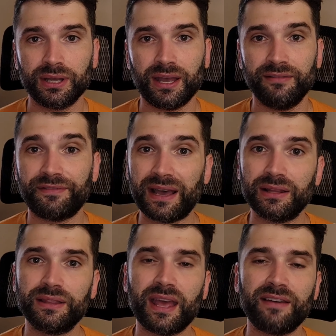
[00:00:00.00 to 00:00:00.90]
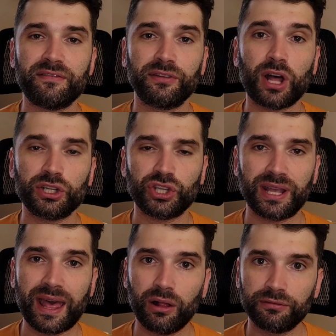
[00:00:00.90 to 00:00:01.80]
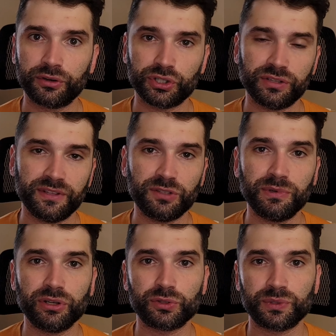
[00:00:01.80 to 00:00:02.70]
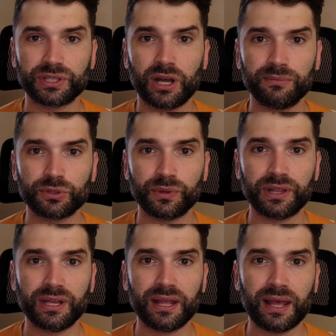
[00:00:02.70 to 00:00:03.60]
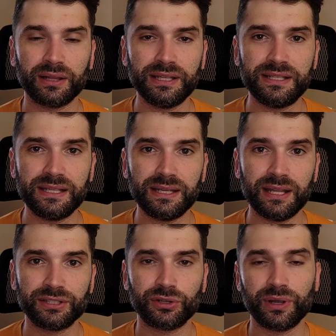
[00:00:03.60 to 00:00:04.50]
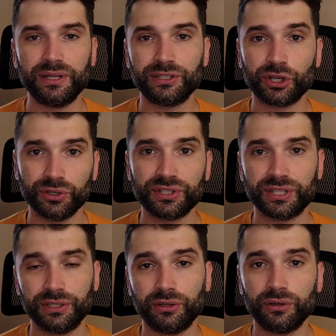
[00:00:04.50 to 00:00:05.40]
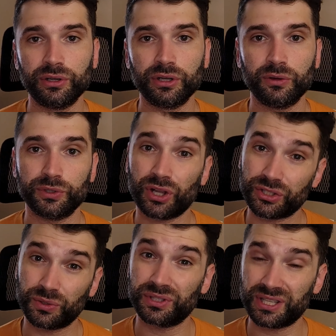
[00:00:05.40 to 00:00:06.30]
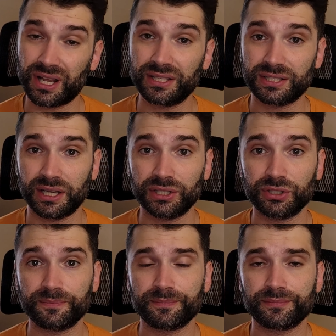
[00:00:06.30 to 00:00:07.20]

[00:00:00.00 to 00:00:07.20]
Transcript: And finally, they have a Veloce L version of these mirrors, which comes with an LED integrated turn signal, which also has a nice touch.